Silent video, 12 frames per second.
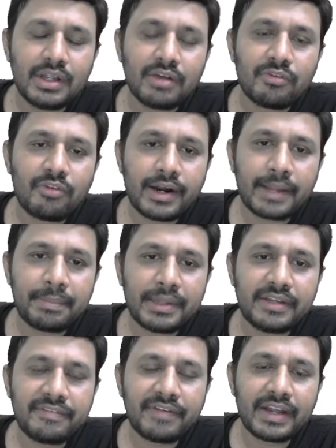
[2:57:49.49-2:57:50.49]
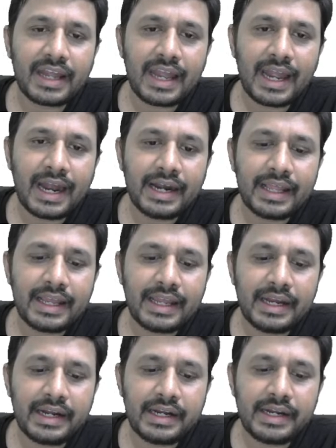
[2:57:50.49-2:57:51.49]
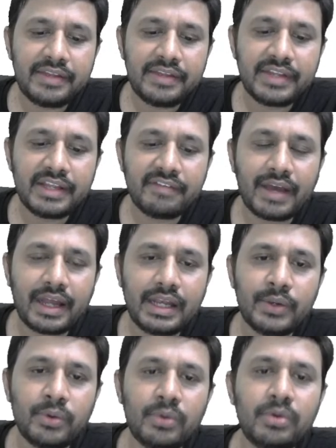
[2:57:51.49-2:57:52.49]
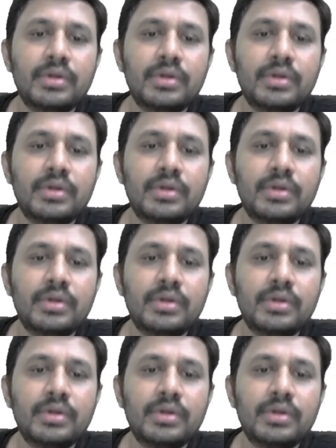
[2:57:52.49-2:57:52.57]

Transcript: What happens if I add a DC value